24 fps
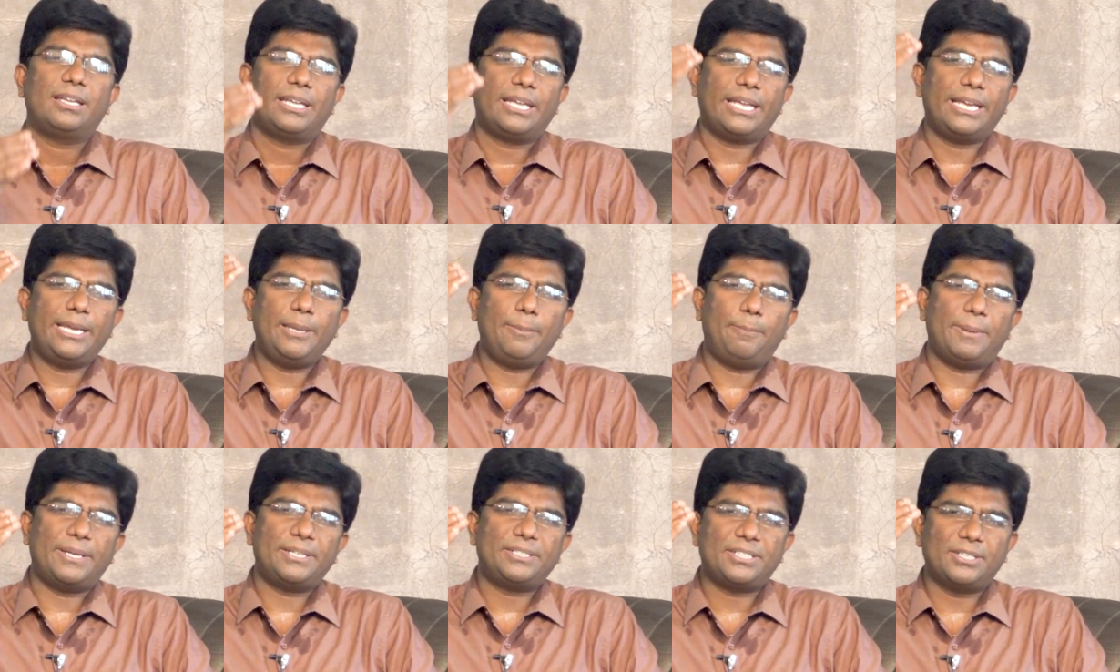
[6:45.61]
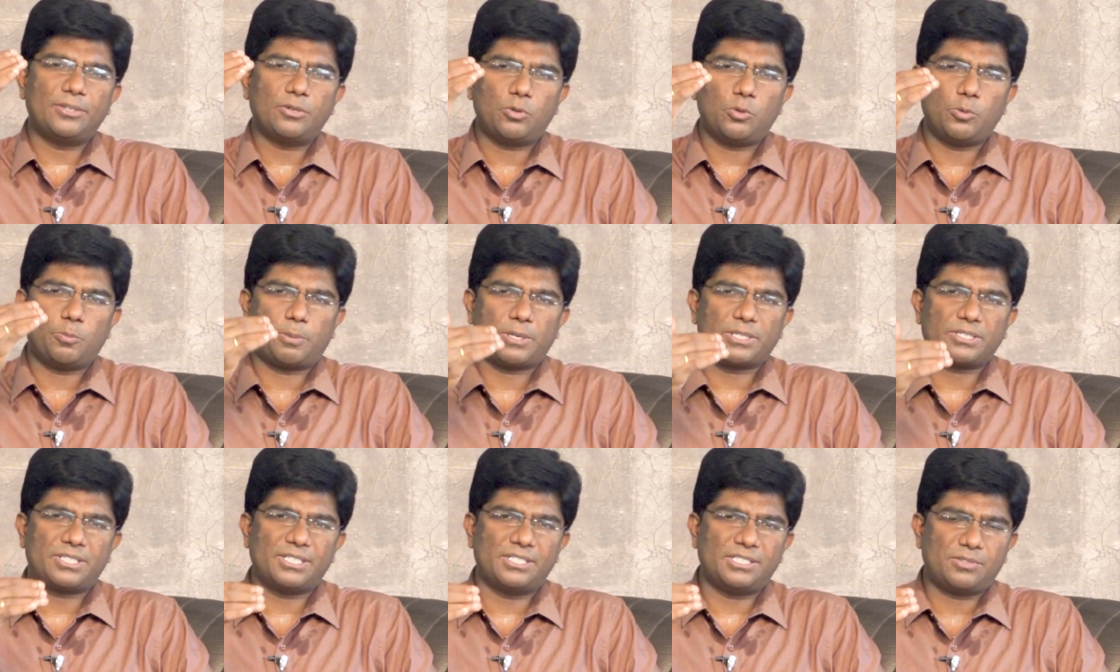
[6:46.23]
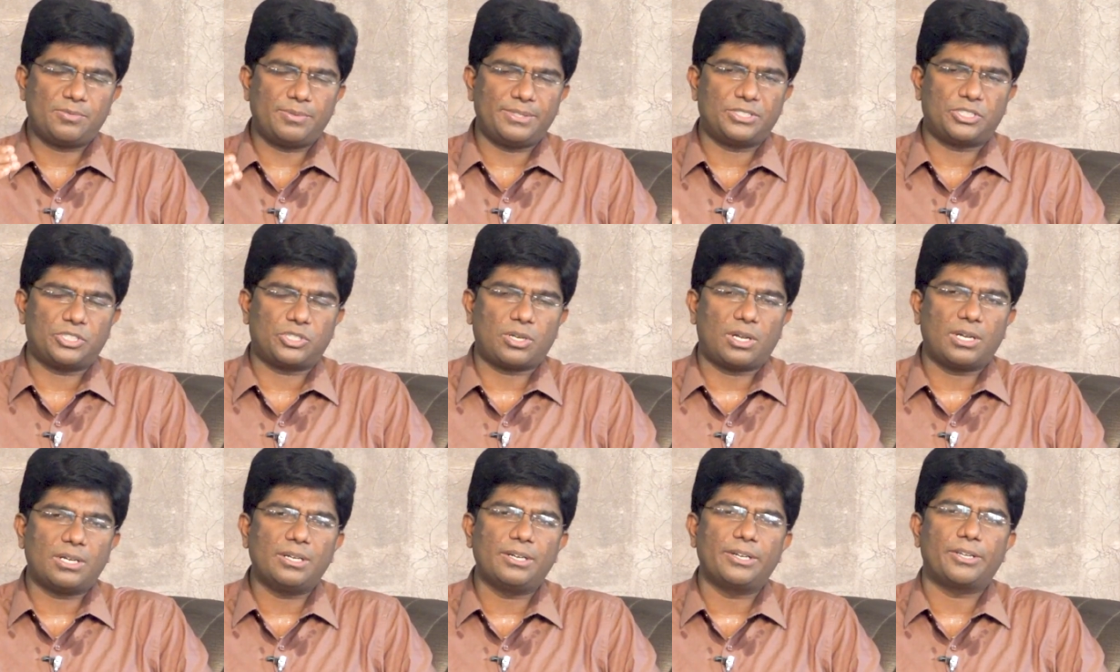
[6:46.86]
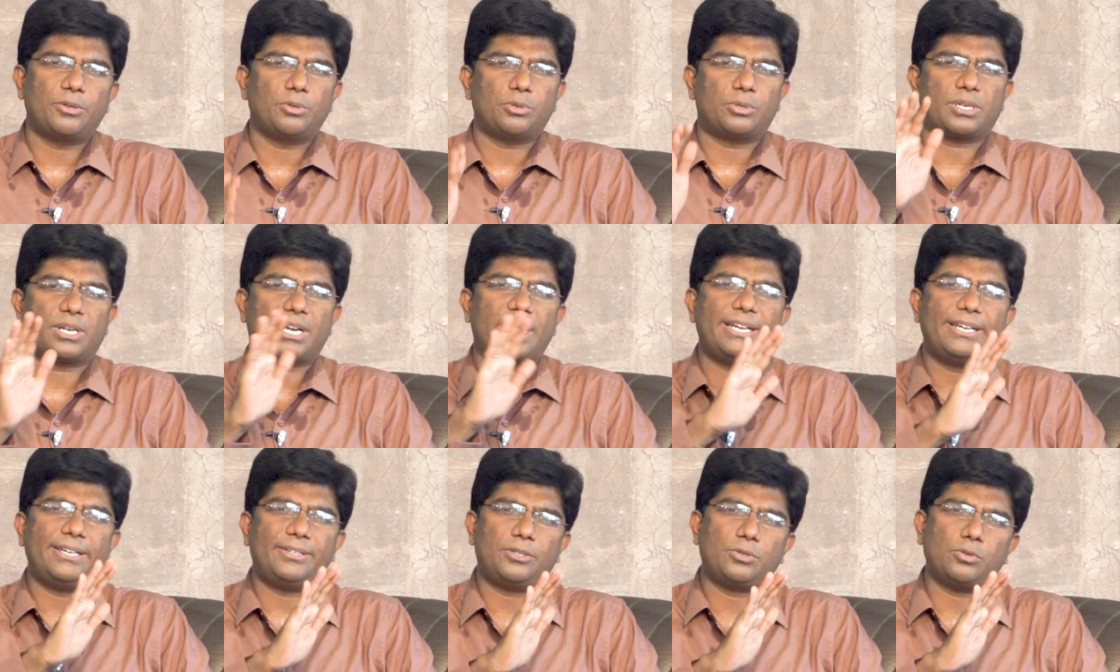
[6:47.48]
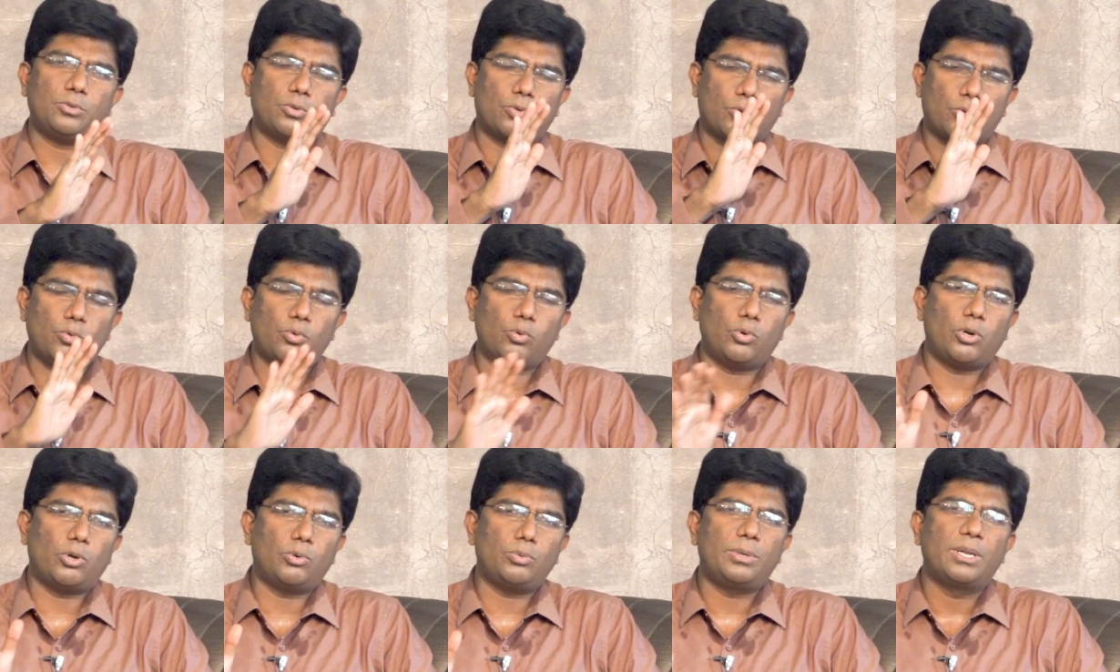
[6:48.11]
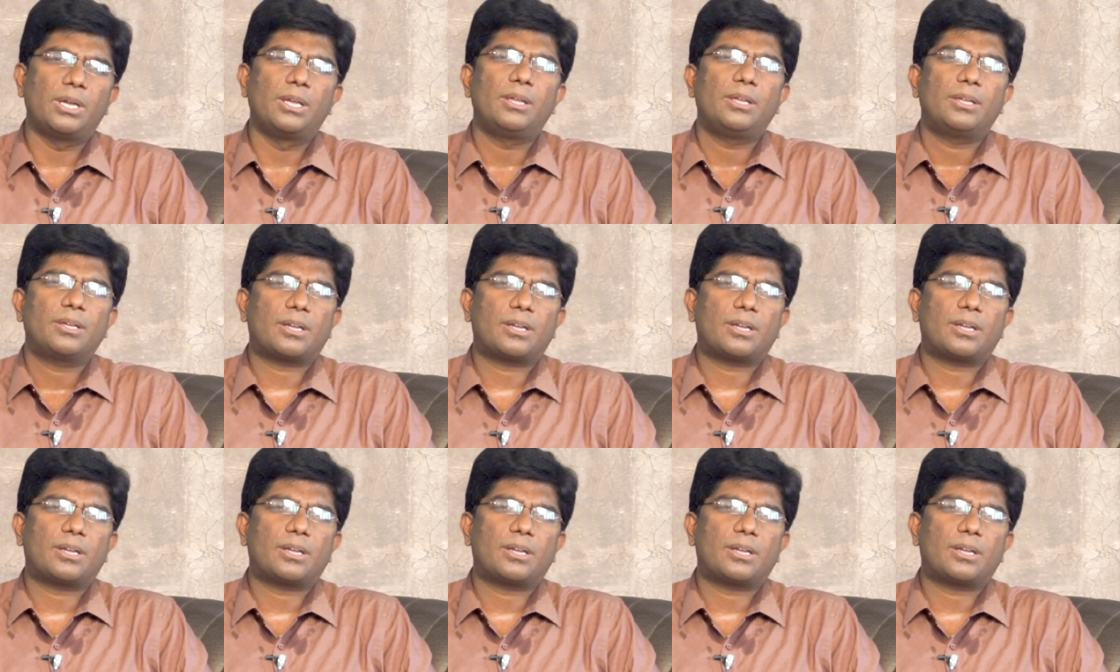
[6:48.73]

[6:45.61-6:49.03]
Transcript: any patient who presents with shock, you try to rule out